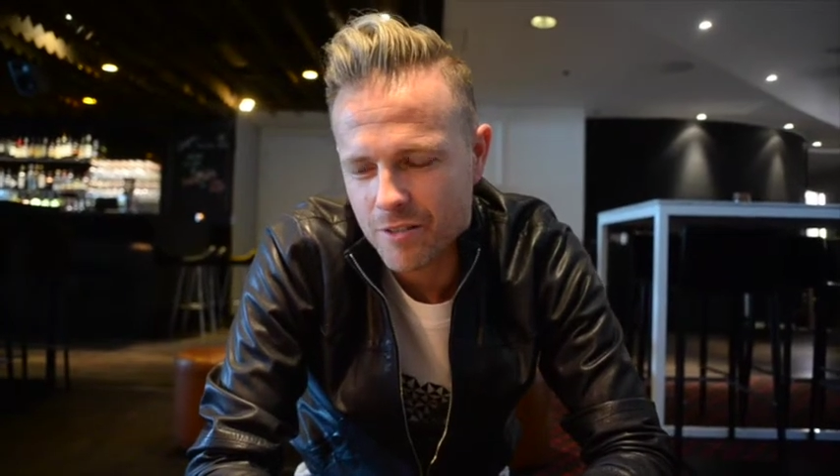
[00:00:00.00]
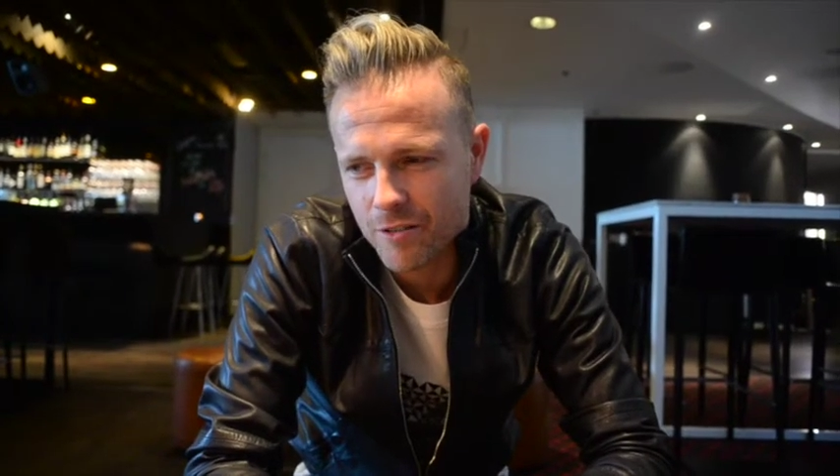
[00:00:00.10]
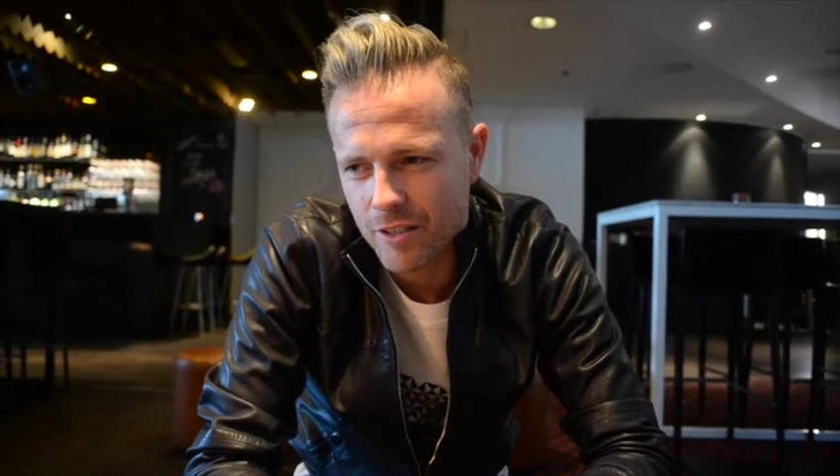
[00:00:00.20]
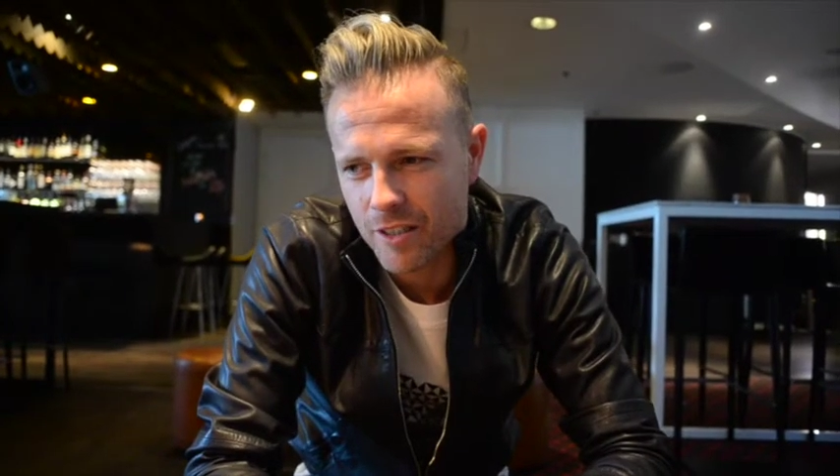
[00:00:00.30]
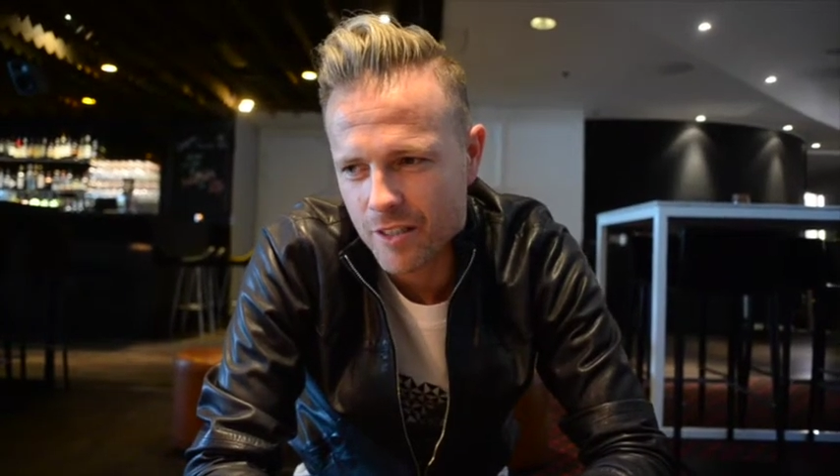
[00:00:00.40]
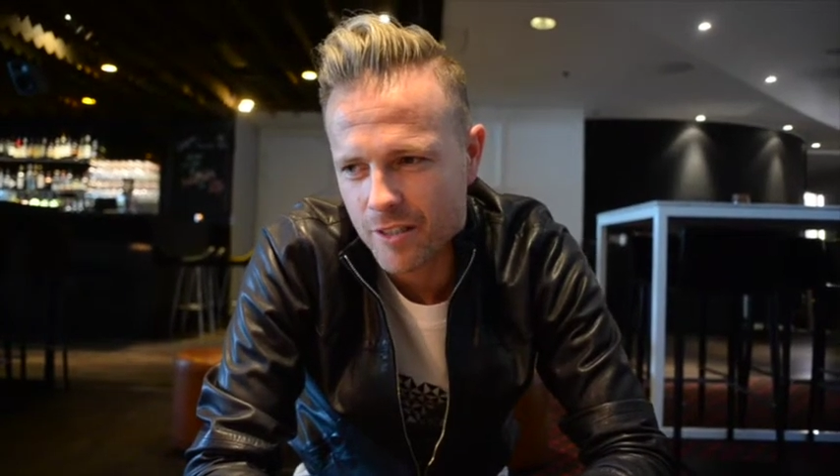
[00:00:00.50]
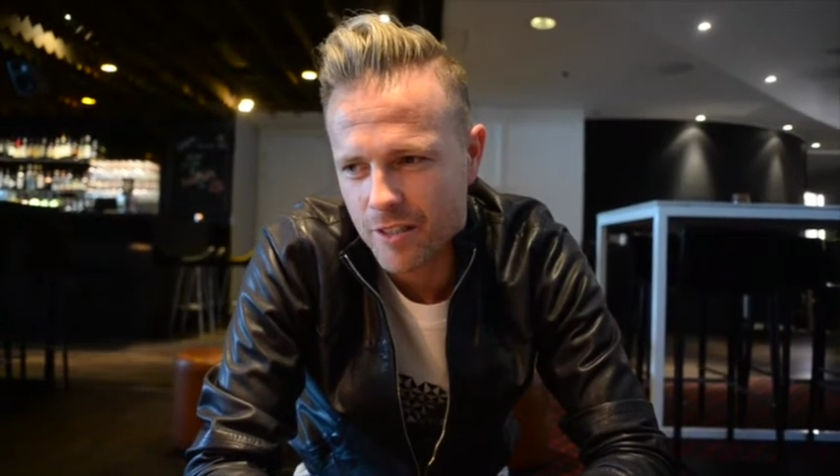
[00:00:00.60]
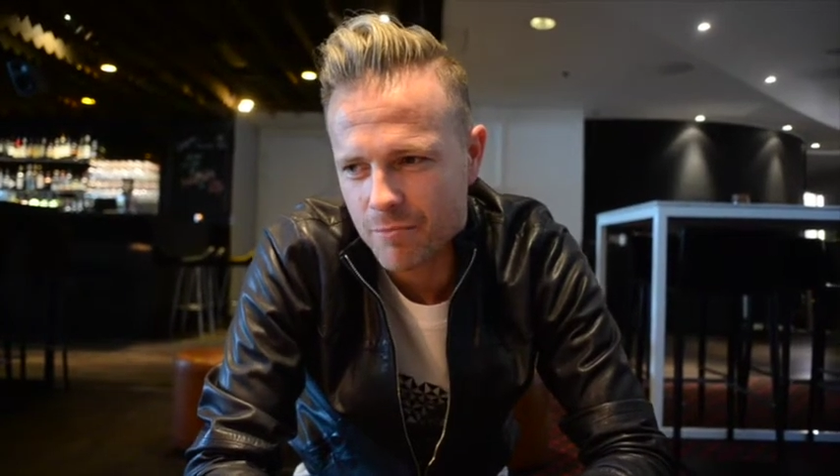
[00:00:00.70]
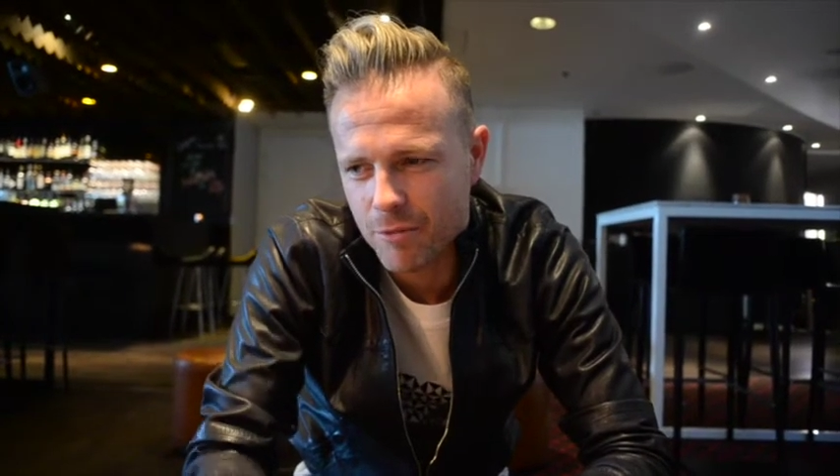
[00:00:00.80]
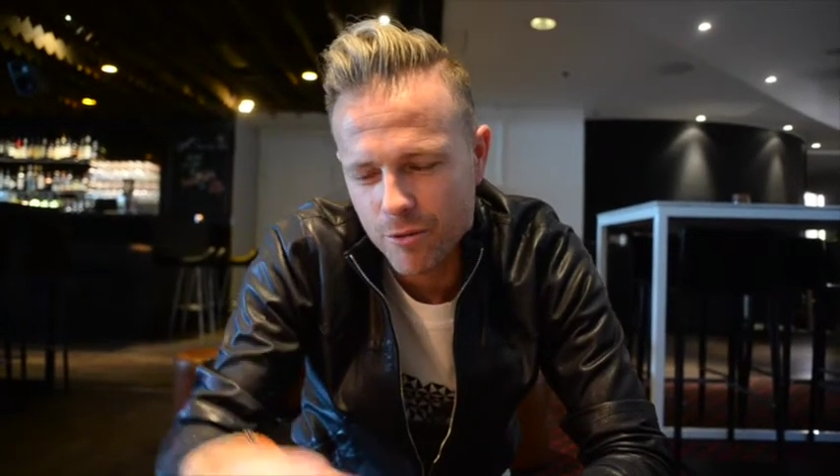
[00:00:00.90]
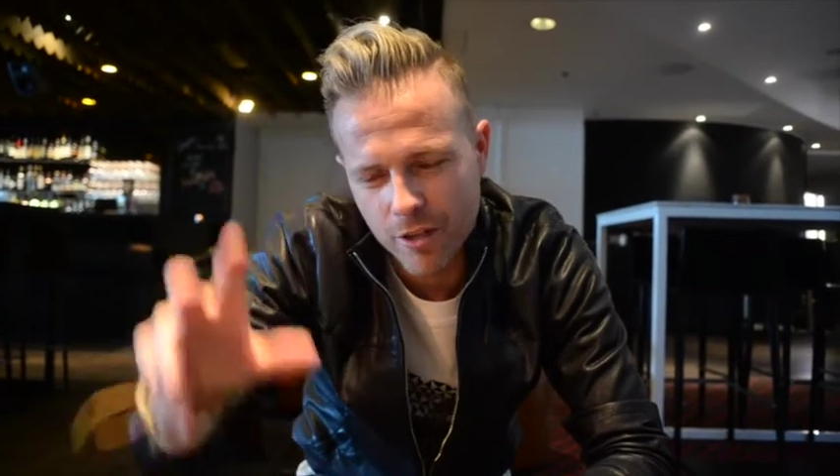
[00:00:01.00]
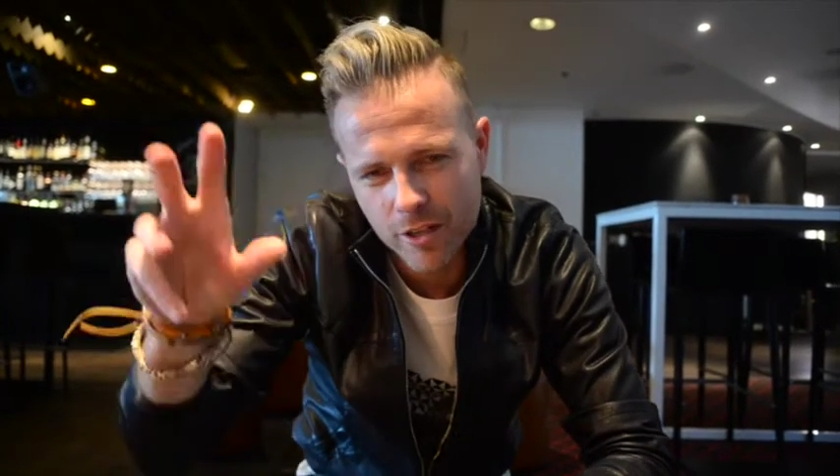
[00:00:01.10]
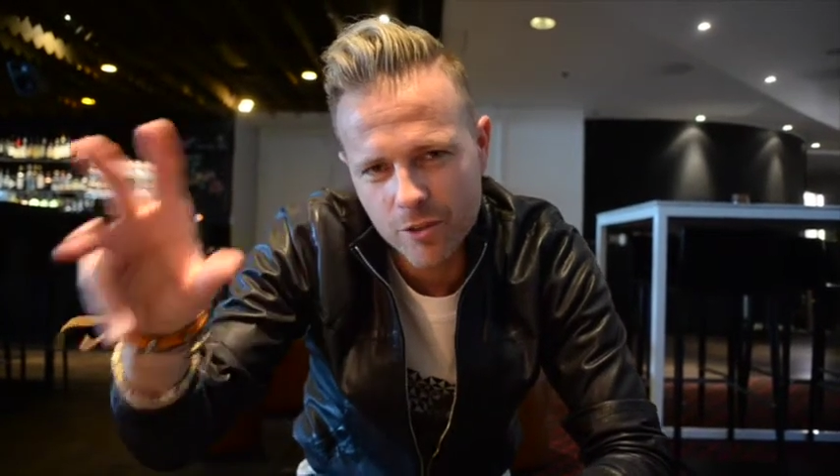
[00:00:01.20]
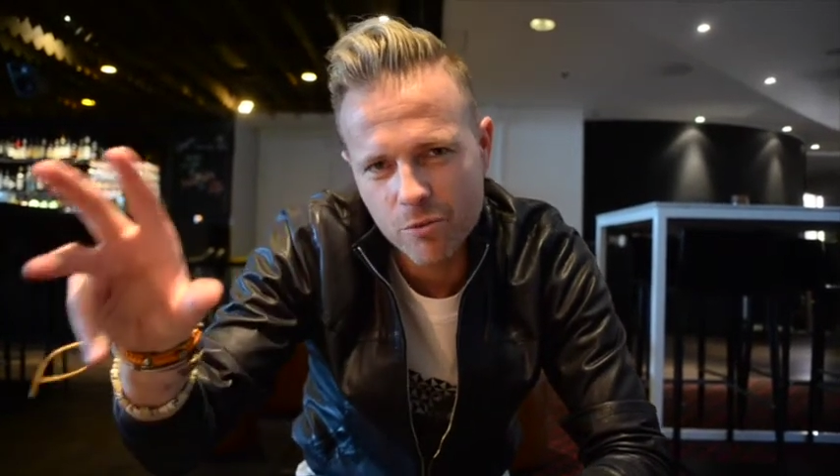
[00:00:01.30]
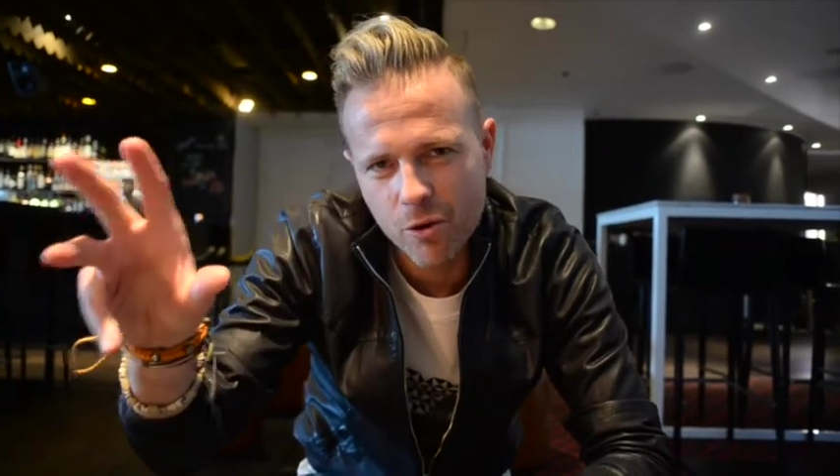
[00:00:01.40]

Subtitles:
nothing like Moonlight on the